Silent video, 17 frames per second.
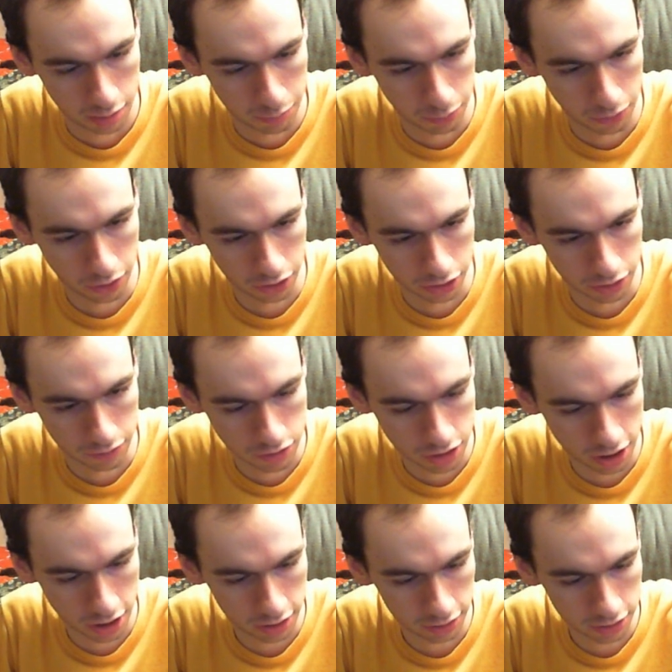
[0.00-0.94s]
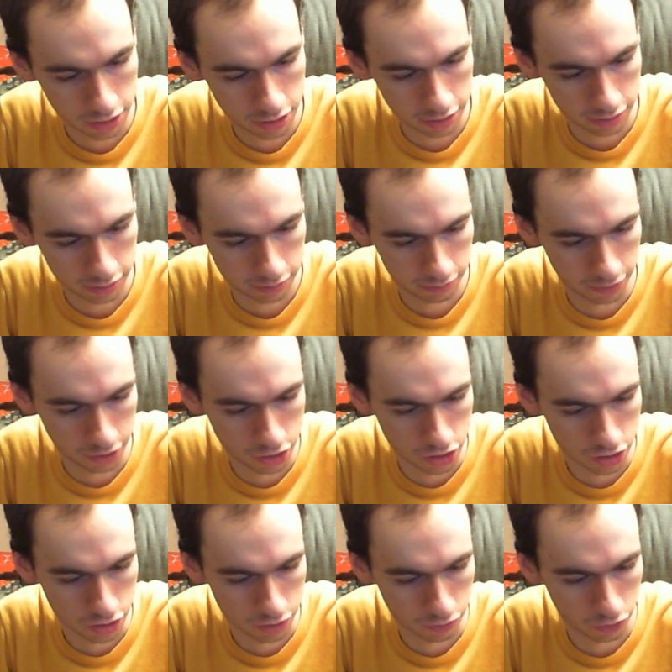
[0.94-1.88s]
Product of Scotland. This
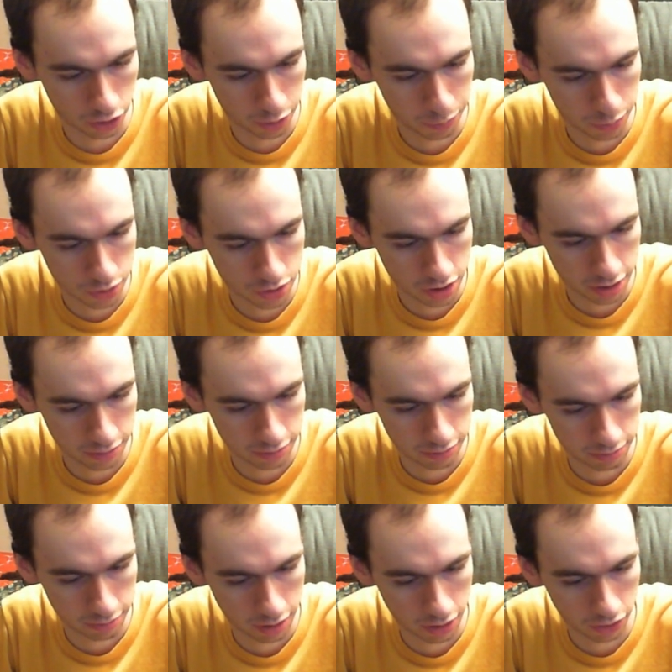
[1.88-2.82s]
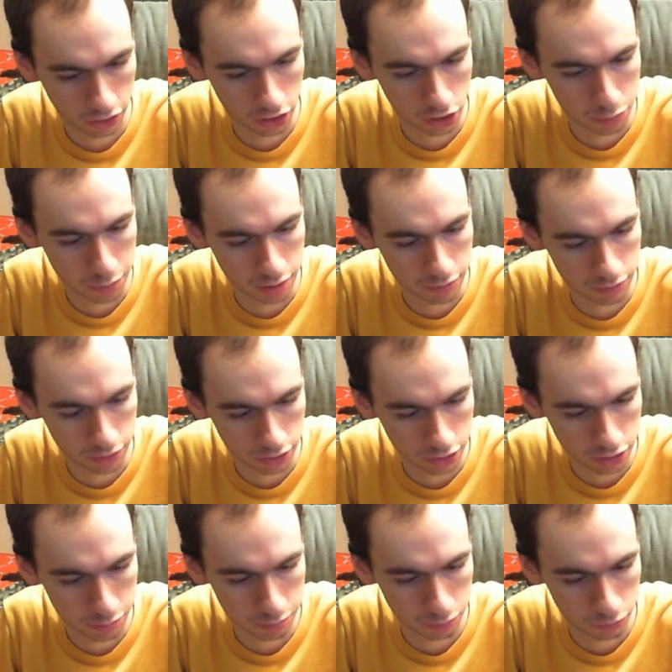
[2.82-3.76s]
is a 40% alcohol by
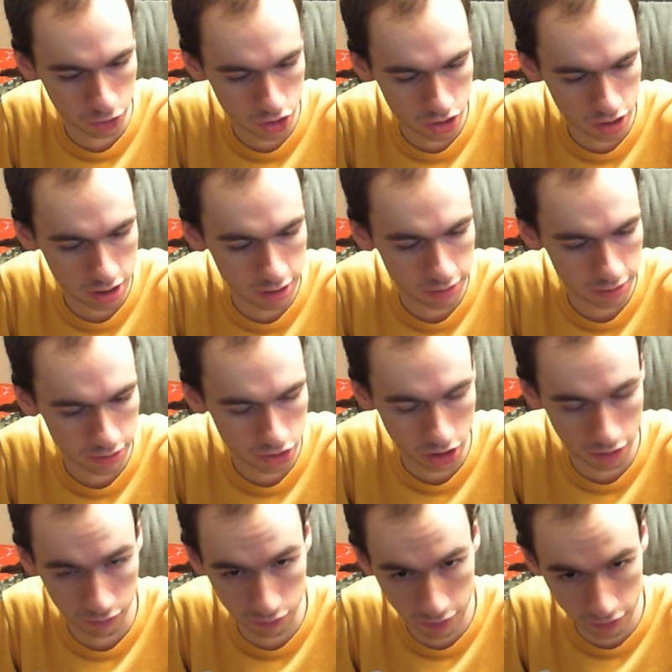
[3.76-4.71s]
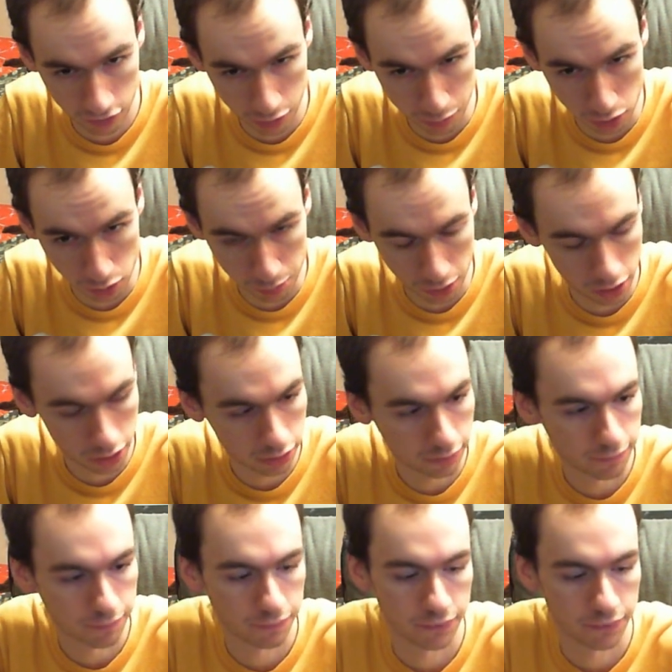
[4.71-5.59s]
volume whiskey, 750ml bottle.